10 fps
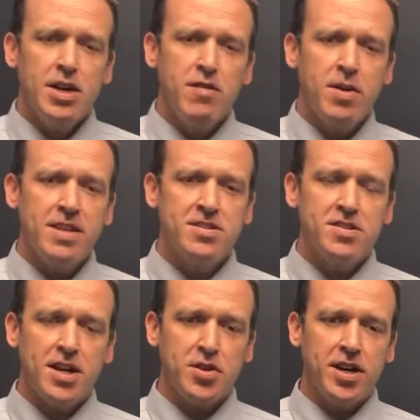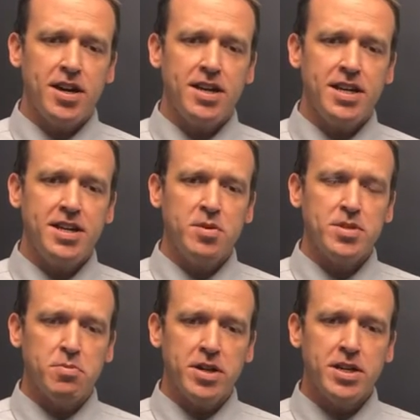everybody, this is Dr. Greg Huddy here with
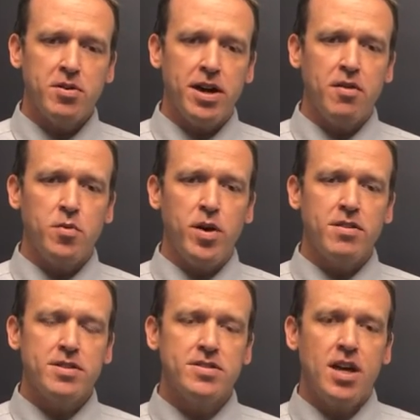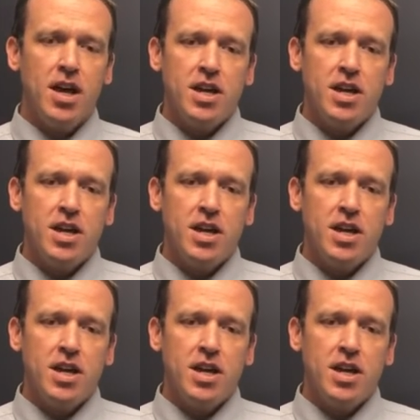Spring Hill Health and Wellness.